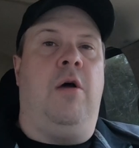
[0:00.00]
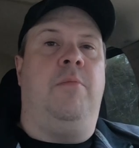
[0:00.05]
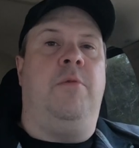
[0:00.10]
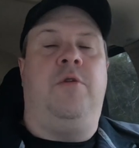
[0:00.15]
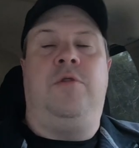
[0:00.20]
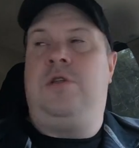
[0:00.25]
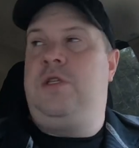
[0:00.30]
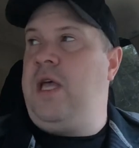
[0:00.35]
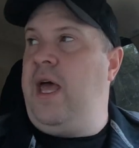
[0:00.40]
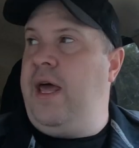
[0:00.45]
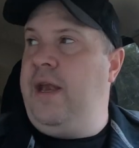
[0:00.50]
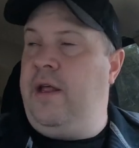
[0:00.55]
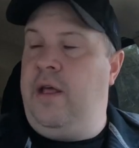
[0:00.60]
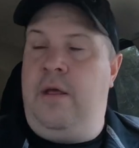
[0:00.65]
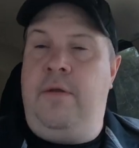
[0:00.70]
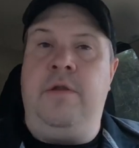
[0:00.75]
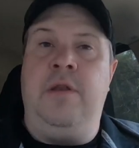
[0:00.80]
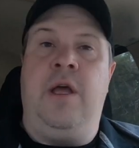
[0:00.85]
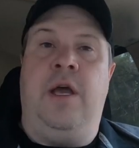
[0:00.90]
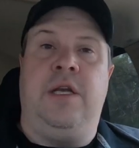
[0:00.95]
almost had
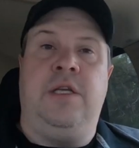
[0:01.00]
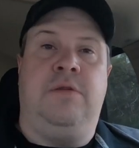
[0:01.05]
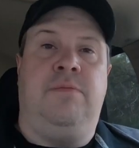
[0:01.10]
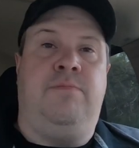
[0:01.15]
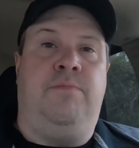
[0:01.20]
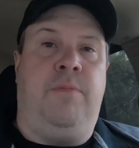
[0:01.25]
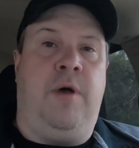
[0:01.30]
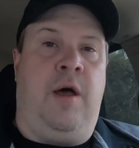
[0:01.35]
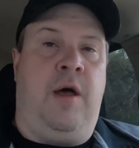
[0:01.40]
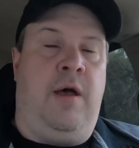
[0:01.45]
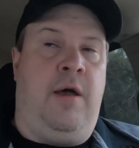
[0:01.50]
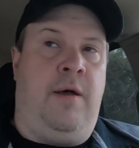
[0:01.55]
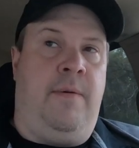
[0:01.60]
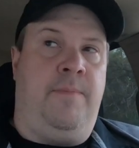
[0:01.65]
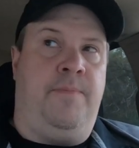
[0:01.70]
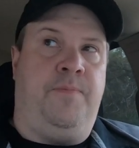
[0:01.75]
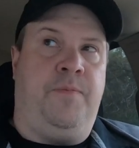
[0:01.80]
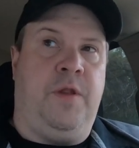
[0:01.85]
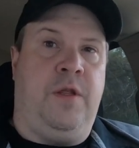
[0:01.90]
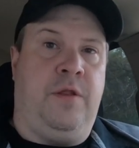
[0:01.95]
a nice
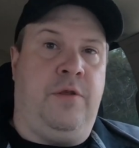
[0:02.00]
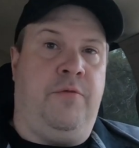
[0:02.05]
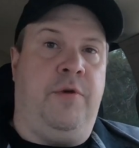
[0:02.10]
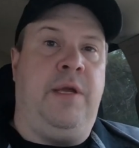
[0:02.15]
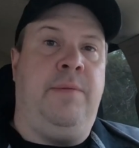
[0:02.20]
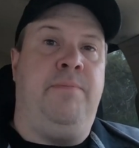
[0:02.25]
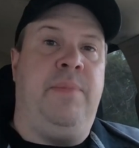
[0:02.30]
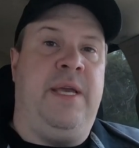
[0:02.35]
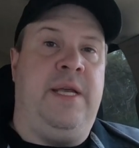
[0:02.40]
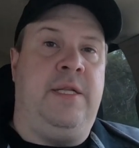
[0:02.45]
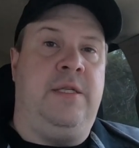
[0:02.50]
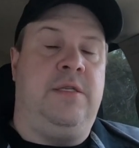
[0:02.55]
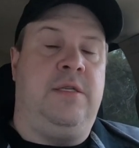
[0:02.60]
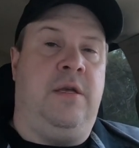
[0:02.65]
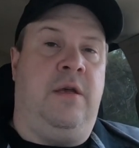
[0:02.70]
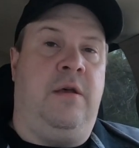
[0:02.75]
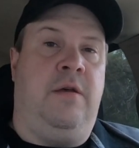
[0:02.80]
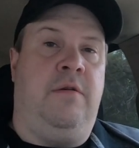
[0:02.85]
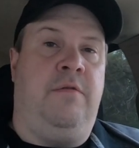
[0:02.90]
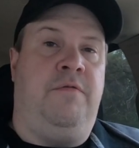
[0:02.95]
3 bins
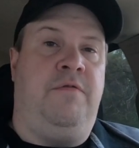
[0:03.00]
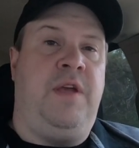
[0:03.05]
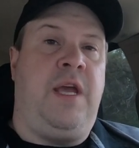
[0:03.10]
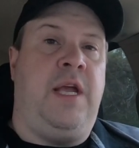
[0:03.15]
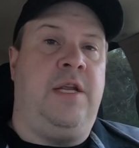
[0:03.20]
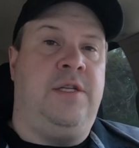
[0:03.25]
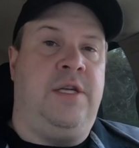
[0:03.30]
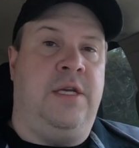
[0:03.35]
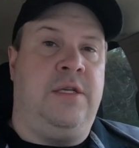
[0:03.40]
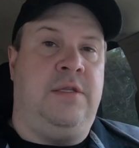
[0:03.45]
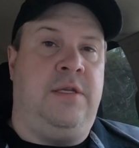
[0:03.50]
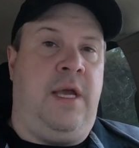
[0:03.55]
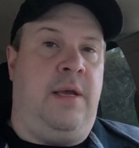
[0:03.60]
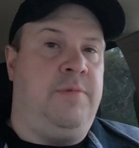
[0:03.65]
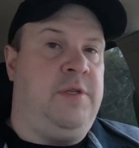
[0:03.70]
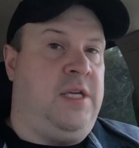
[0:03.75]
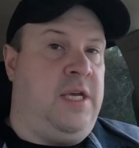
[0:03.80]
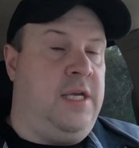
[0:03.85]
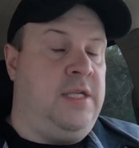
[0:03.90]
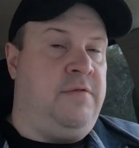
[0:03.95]
of VHS
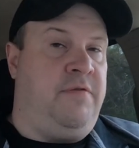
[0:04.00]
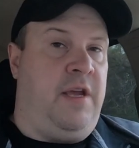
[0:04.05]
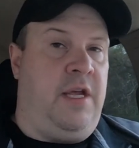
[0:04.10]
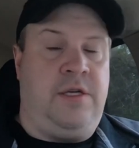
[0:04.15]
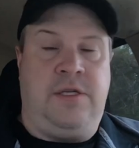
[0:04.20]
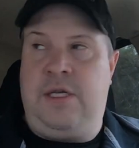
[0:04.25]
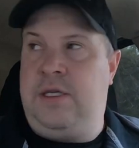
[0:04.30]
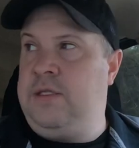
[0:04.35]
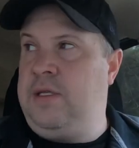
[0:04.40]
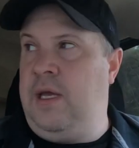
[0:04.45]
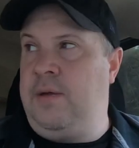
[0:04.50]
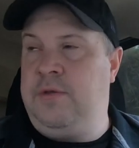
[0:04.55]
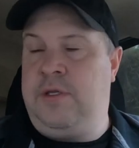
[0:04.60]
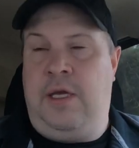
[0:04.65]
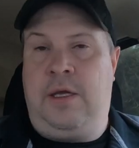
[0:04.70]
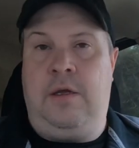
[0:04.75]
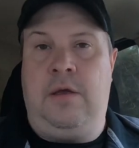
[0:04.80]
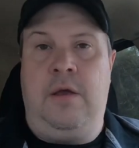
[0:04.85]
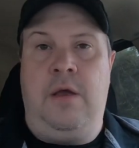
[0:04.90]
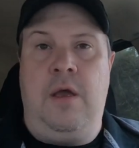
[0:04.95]
tapes, kids VHS tapes,
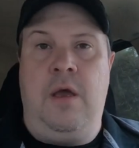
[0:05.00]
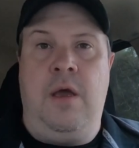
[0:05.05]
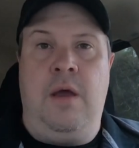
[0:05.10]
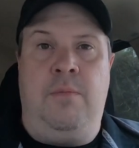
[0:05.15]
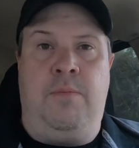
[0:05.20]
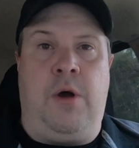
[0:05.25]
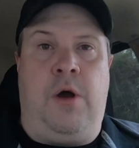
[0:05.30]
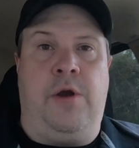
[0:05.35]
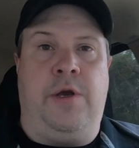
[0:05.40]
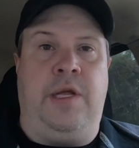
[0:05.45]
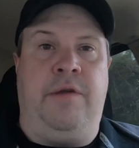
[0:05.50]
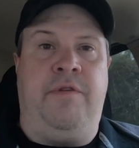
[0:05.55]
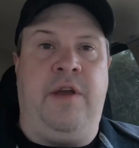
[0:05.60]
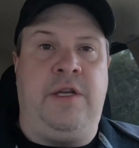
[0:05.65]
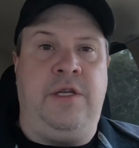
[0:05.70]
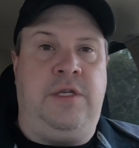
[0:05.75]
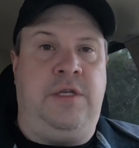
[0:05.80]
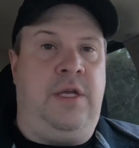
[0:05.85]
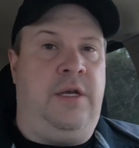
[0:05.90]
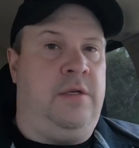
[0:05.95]
like Barney,
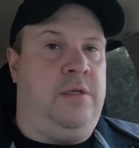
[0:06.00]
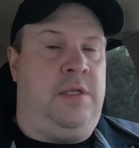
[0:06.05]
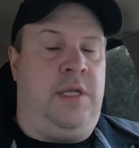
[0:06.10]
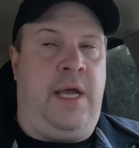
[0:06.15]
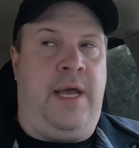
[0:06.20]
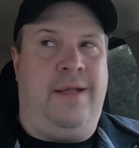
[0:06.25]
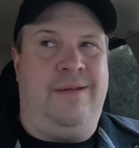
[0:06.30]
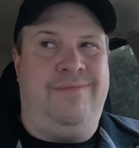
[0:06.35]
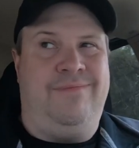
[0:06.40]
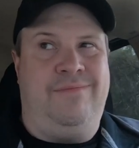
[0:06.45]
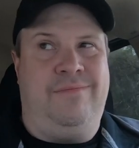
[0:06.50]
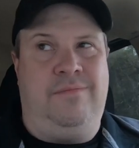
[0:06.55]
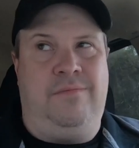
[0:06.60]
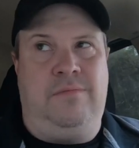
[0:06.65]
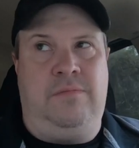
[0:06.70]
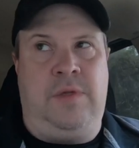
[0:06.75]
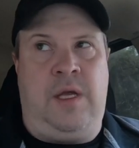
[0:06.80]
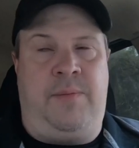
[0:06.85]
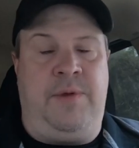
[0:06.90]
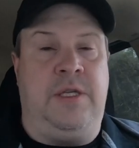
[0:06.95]
VeggieTales,
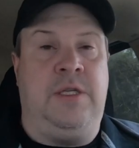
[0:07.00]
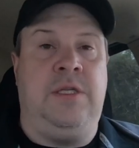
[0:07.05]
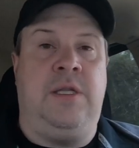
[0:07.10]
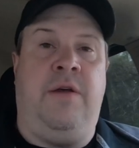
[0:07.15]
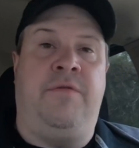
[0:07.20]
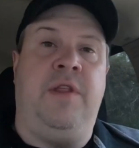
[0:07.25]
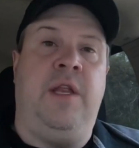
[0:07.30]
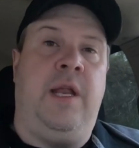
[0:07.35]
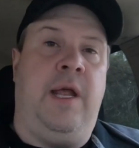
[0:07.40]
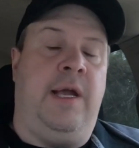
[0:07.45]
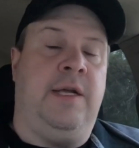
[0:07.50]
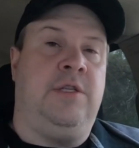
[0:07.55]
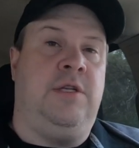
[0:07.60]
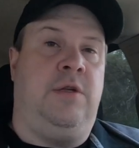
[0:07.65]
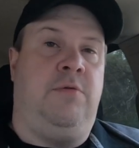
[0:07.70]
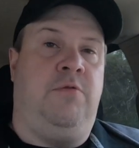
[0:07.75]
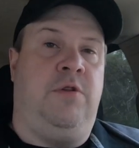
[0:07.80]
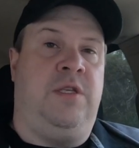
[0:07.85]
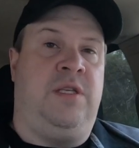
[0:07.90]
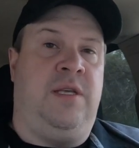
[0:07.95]
stuff that
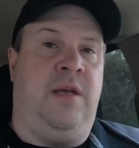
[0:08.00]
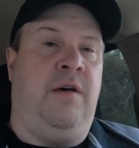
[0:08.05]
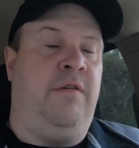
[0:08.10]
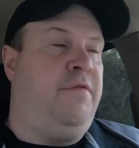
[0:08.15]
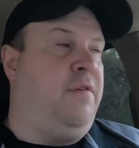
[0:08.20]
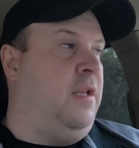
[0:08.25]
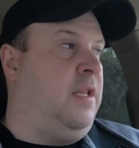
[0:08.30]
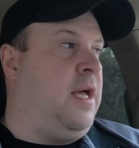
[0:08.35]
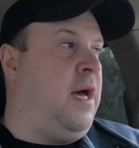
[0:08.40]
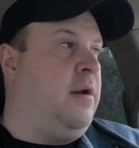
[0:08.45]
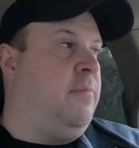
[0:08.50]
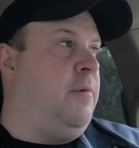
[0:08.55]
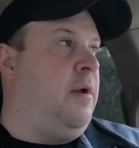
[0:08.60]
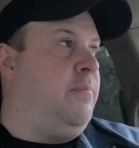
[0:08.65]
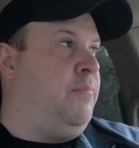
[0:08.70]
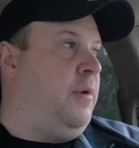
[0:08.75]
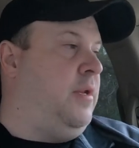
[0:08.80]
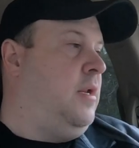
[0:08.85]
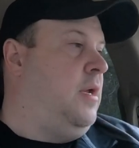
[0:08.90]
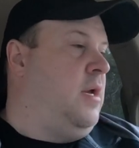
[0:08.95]
actually would sell if I lot them
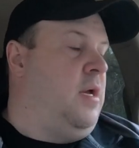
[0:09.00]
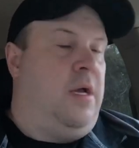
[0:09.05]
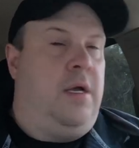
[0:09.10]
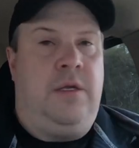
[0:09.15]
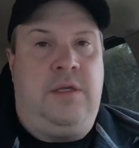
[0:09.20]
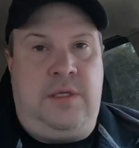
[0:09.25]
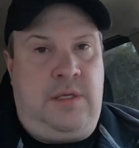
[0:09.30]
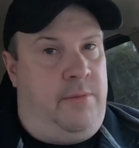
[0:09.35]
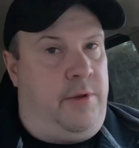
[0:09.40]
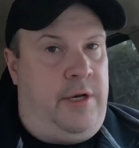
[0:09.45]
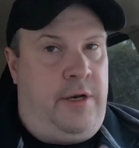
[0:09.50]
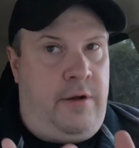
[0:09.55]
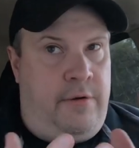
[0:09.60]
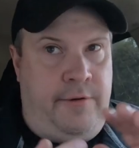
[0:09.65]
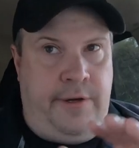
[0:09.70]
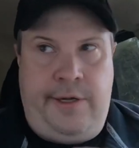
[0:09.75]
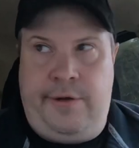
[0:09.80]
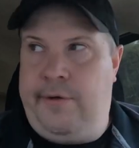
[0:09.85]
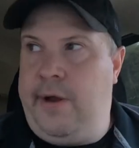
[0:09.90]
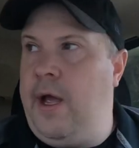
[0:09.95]
up, but someone had
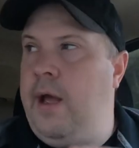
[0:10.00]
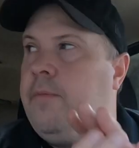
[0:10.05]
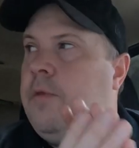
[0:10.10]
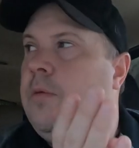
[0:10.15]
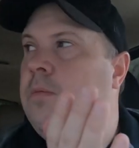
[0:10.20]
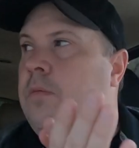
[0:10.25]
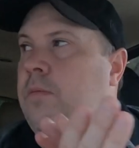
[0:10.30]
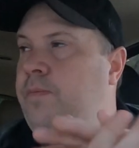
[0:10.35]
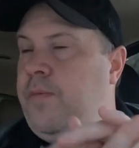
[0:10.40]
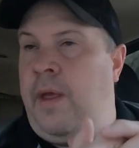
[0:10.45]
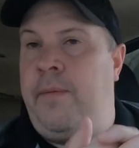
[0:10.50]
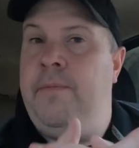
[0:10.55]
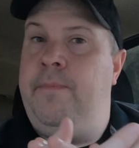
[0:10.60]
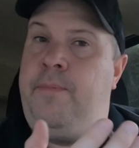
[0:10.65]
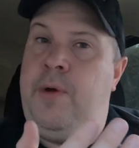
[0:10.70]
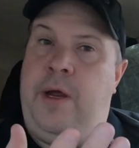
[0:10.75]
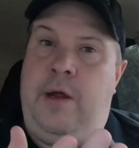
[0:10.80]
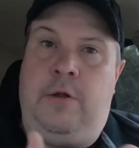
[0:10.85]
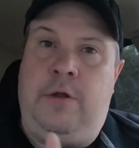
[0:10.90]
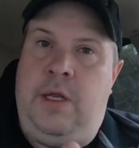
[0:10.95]
already grabbed them.
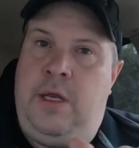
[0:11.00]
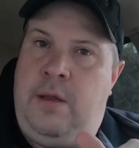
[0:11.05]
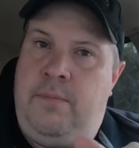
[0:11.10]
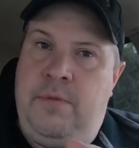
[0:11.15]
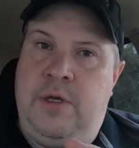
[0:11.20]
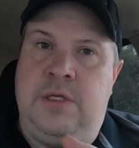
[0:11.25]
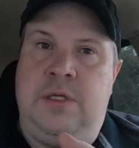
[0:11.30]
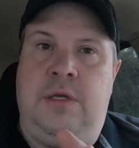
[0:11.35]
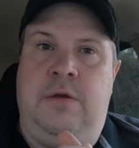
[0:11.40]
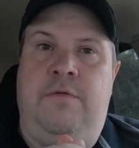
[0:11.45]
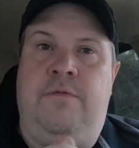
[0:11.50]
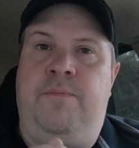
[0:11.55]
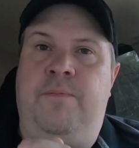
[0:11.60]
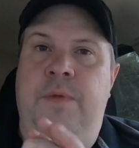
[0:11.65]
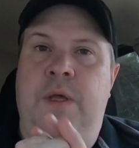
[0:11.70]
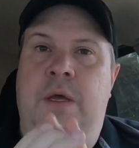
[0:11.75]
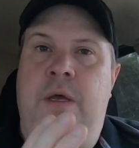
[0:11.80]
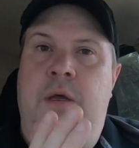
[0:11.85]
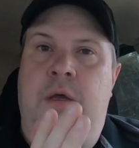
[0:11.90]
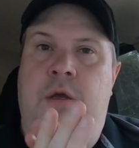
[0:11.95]
Apparently, they must
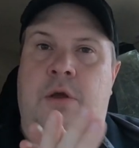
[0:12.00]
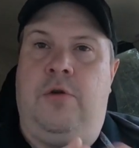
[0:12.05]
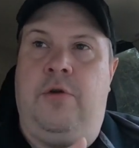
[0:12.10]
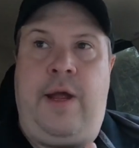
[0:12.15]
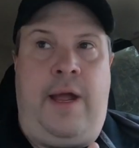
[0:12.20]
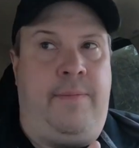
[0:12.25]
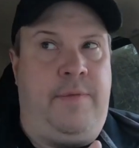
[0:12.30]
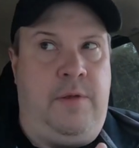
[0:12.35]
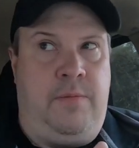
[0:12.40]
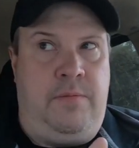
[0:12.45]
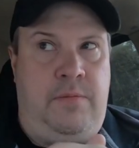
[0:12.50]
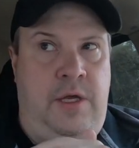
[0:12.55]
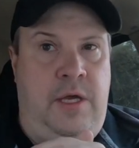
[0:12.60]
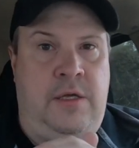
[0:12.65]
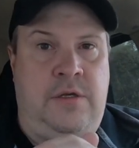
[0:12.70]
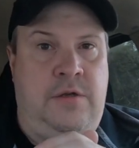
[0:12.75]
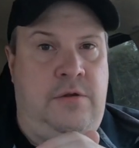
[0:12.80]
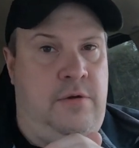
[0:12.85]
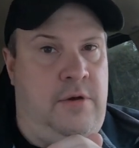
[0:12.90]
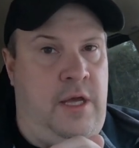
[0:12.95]
have grabbed them
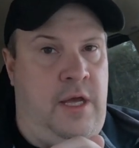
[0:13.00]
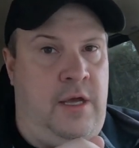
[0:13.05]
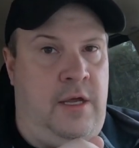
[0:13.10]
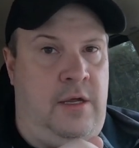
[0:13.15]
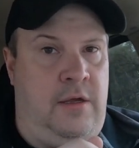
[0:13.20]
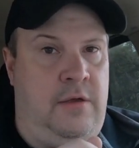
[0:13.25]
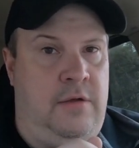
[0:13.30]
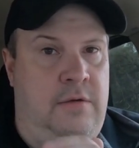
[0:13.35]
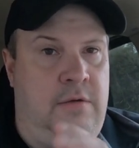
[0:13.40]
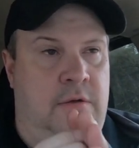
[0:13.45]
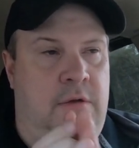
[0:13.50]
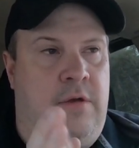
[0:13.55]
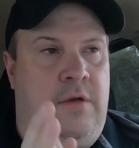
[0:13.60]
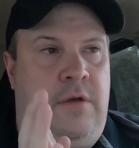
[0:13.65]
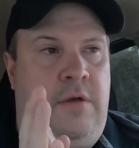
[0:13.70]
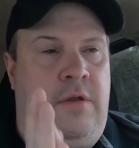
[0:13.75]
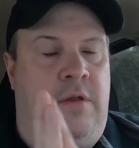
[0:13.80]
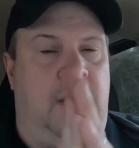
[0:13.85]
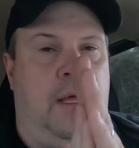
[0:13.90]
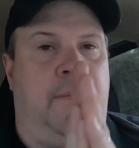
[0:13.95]
yesterday.
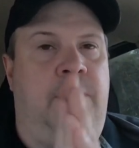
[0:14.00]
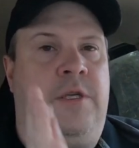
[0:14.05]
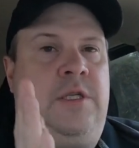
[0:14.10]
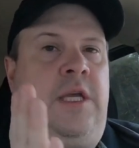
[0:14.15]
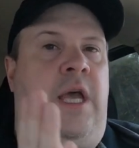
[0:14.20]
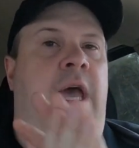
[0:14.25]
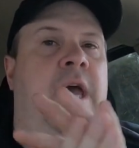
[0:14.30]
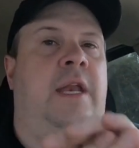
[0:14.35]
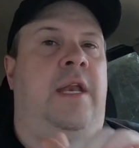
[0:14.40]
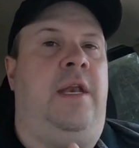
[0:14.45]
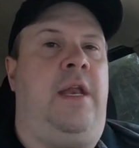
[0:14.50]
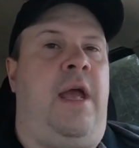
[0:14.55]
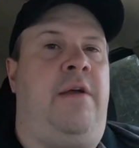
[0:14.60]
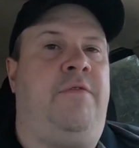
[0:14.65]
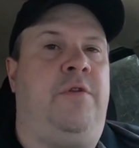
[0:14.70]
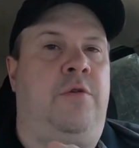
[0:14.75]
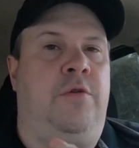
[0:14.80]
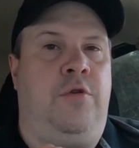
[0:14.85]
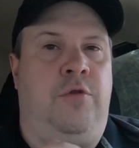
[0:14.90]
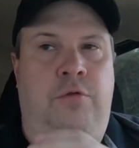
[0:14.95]
They must have had an
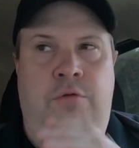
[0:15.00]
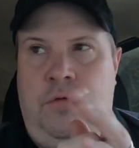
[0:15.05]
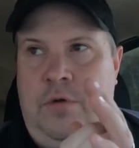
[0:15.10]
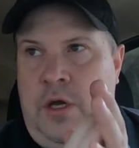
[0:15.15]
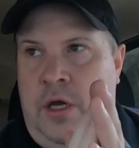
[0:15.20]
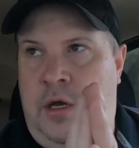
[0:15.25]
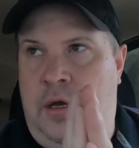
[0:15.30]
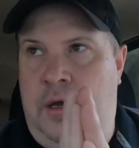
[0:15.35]
afternoon,